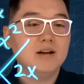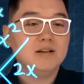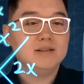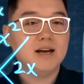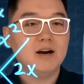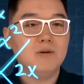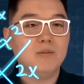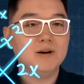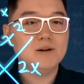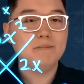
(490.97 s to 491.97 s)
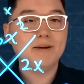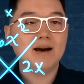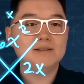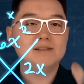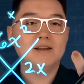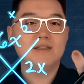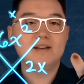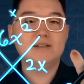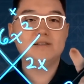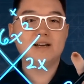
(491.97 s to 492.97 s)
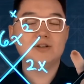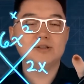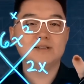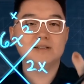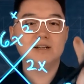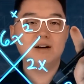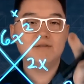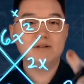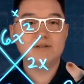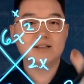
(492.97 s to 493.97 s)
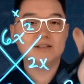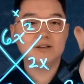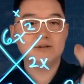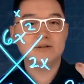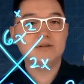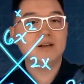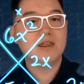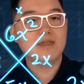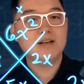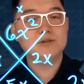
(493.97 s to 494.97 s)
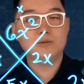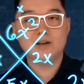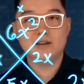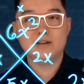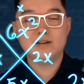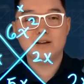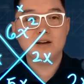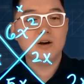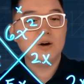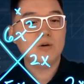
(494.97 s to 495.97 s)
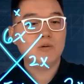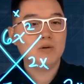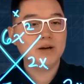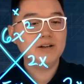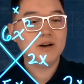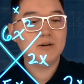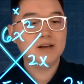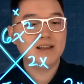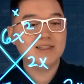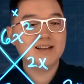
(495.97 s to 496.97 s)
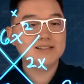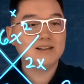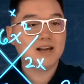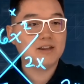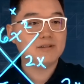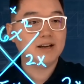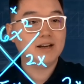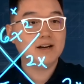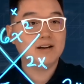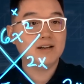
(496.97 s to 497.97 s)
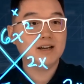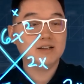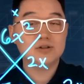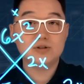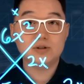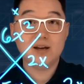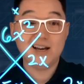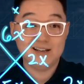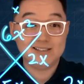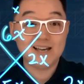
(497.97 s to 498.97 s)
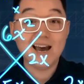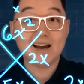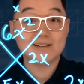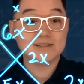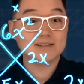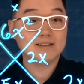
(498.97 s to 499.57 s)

Now, what about this section of the rectangle, this width? Well, we know that this length right here is x.